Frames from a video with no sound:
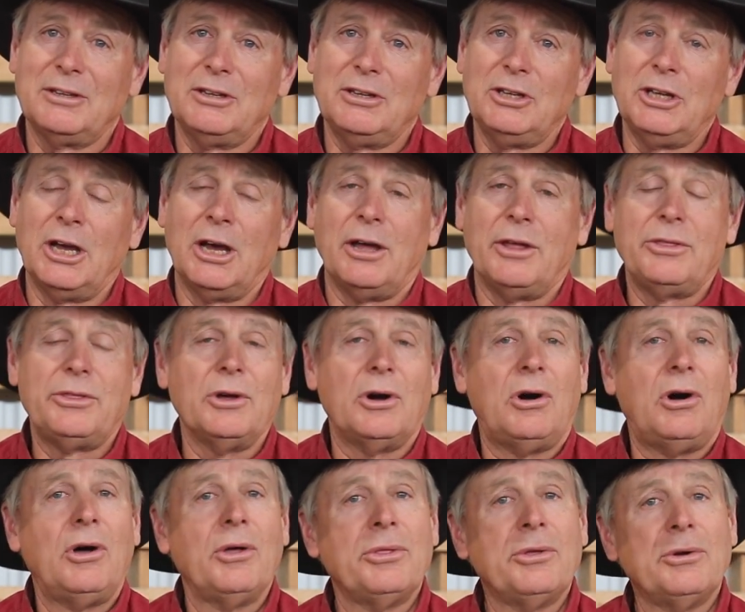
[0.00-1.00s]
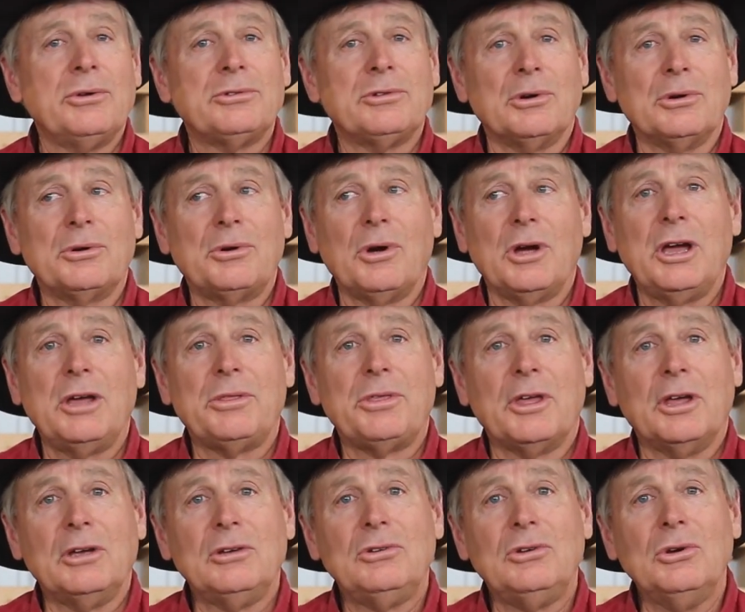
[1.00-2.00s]
Yeah, all those are great
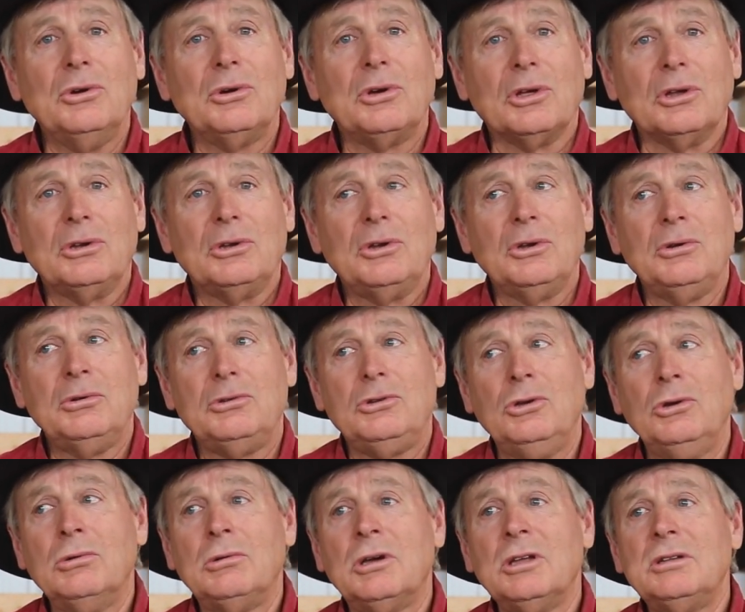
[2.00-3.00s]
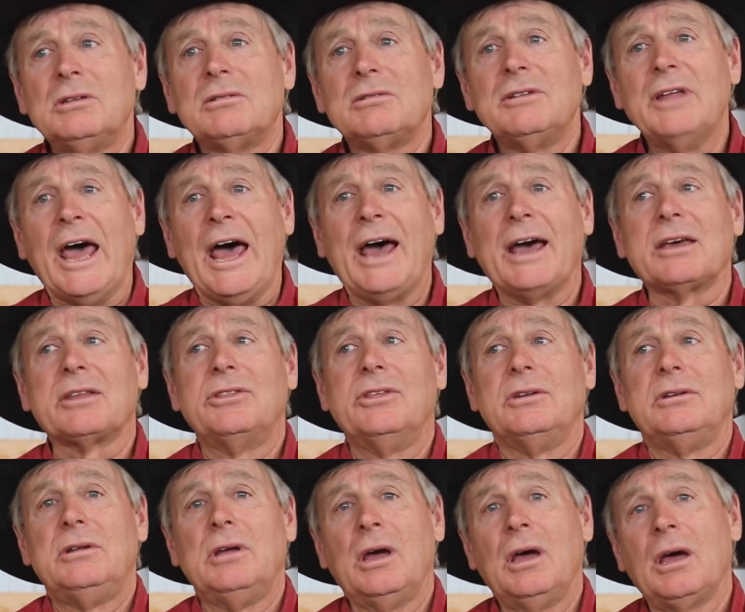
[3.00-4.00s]
things you can do. You can stack the
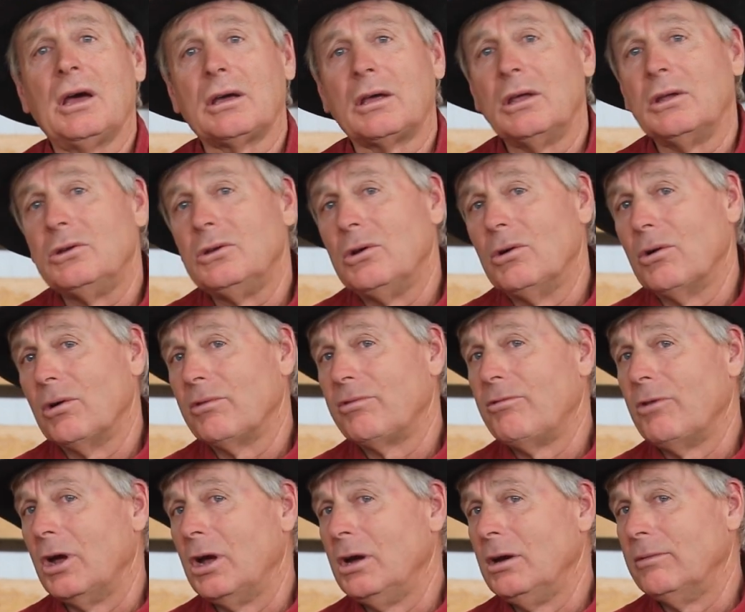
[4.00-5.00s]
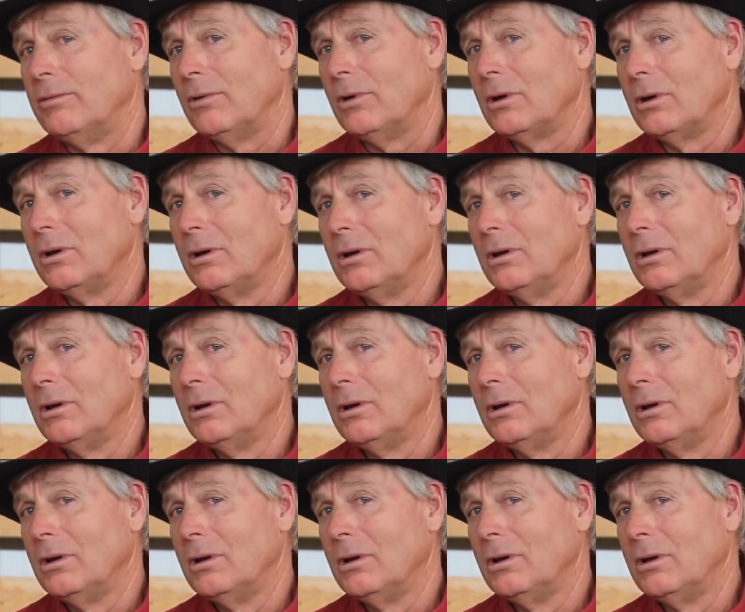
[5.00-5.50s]
deck in your favor.